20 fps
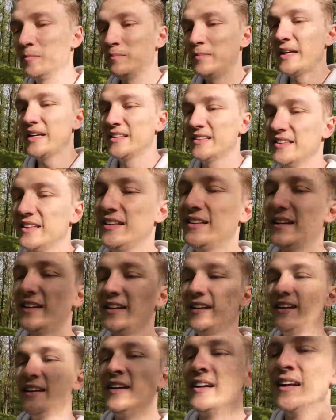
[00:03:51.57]

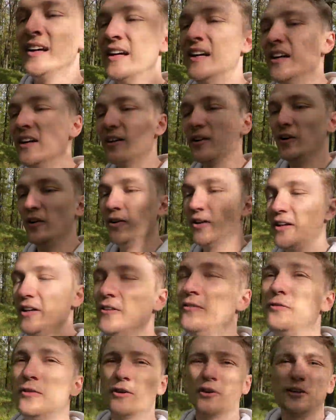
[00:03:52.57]
basically calling
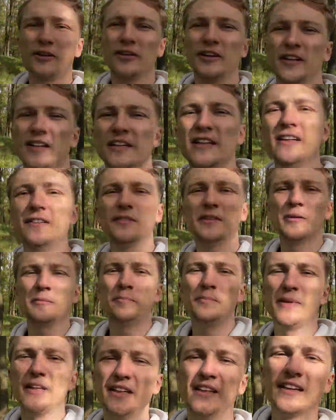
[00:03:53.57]
for even
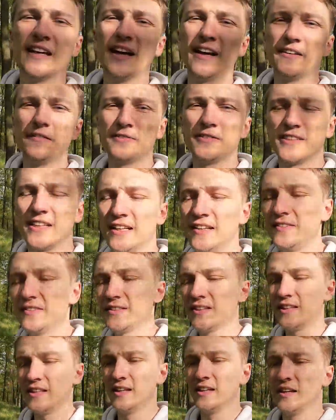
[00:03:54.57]
Pete
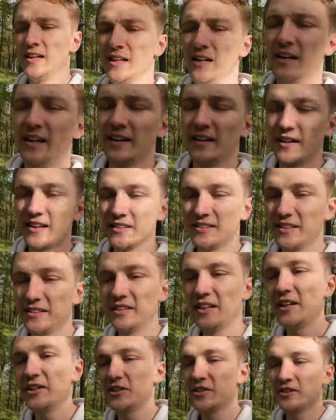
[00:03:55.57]
Hegseth's
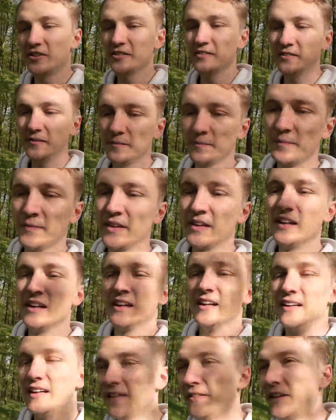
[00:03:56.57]
resignation.
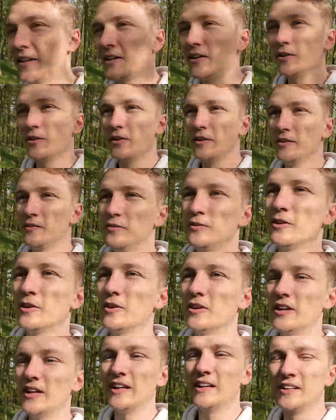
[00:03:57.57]
They were calling
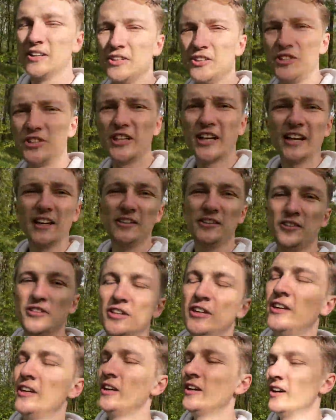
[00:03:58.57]
for change
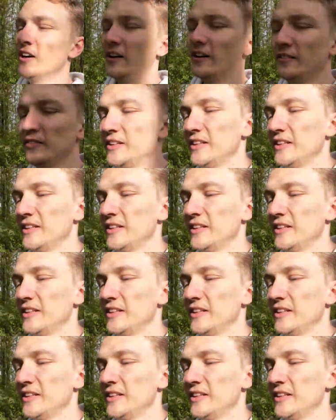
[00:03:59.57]
of